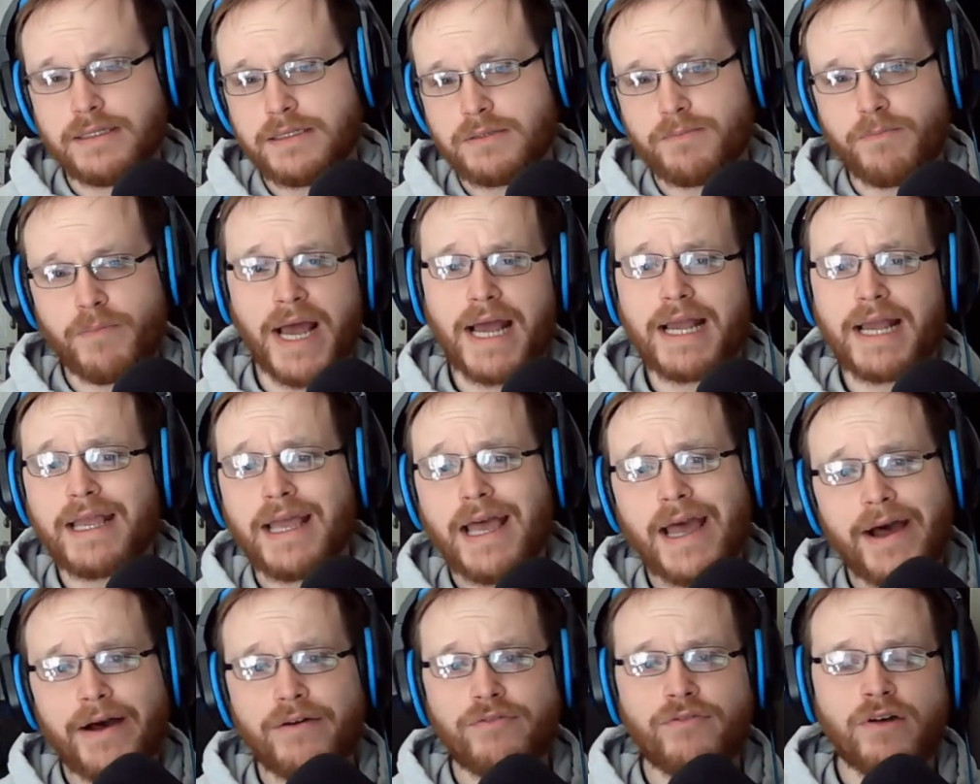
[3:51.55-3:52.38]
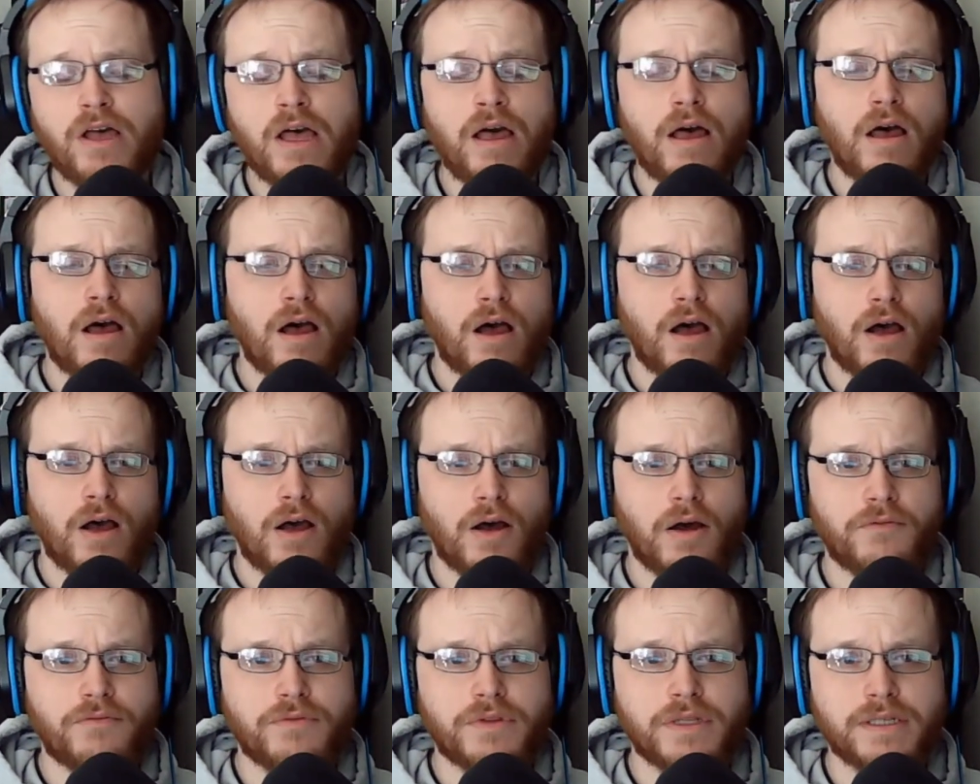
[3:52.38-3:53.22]
back half
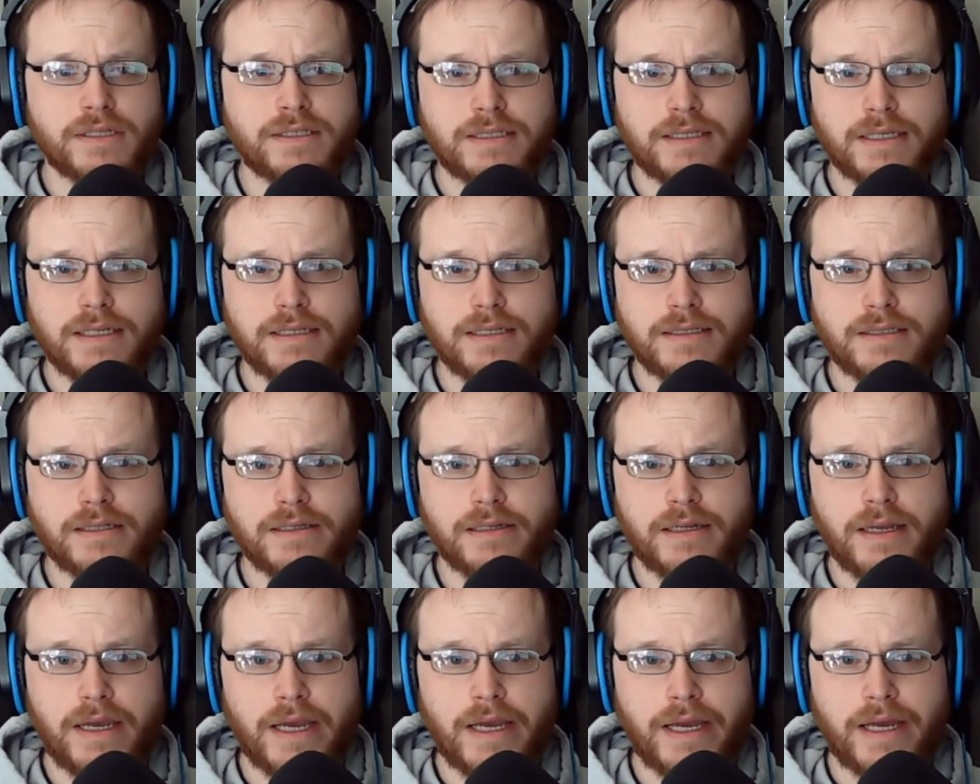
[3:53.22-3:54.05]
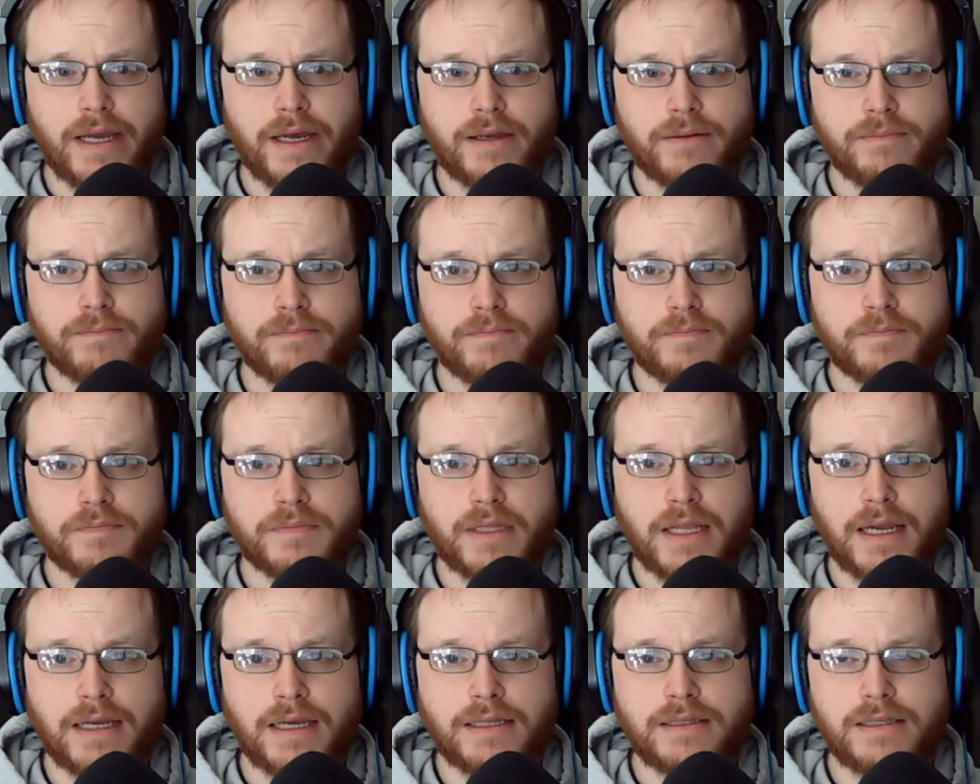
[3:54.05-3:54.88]
of the season, and
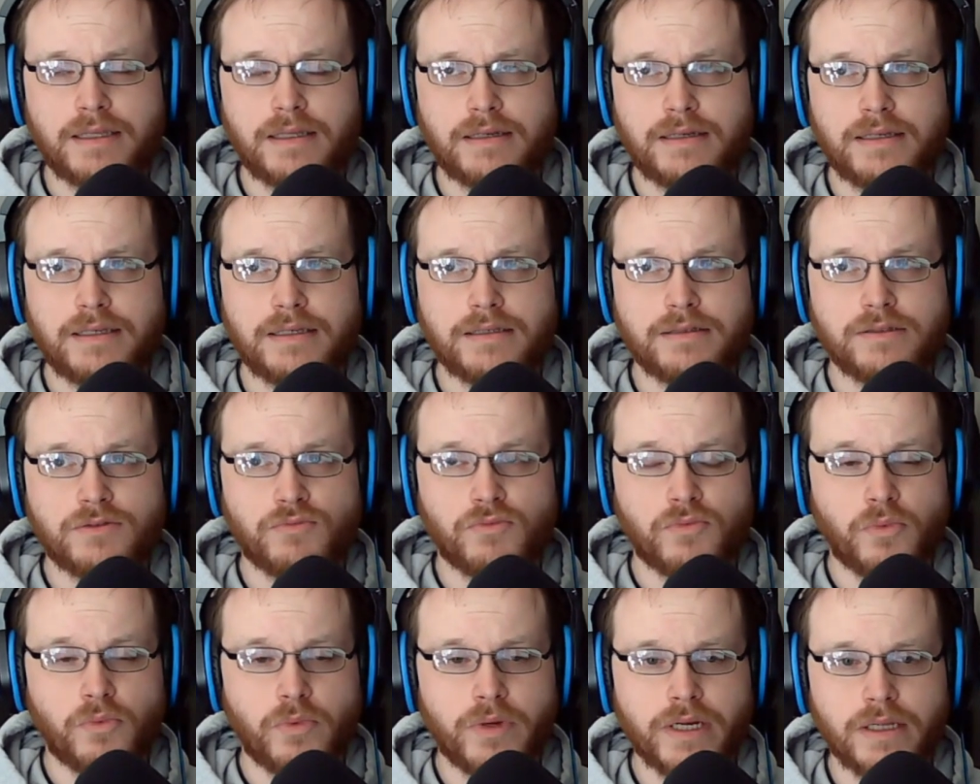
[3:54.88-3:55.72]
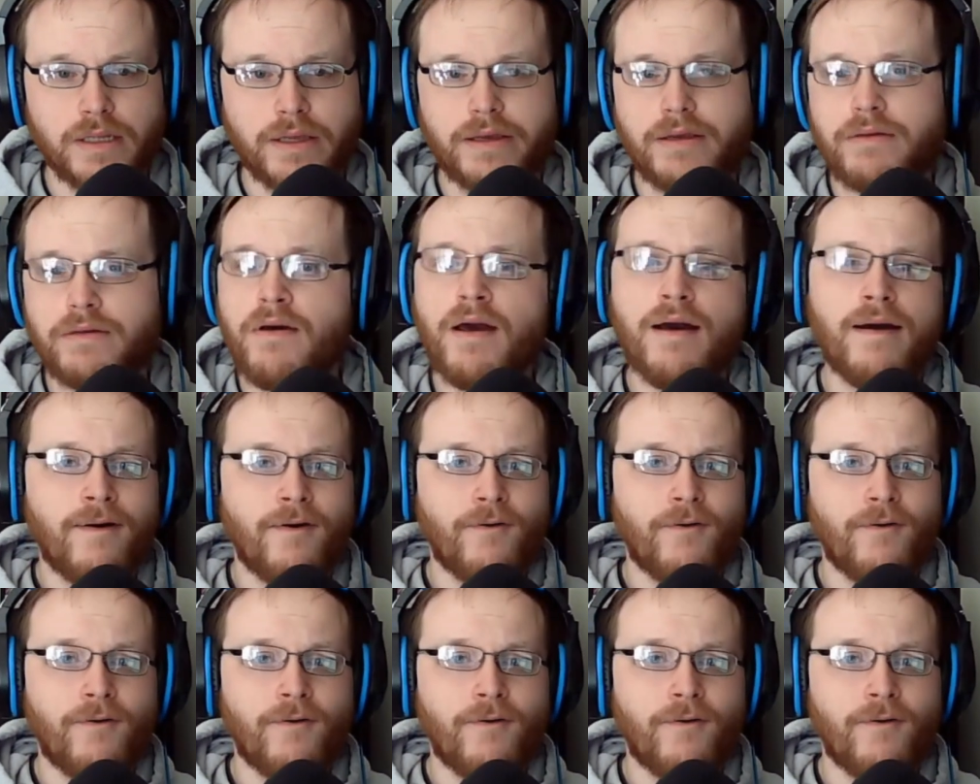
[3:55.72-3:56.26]
I think he's really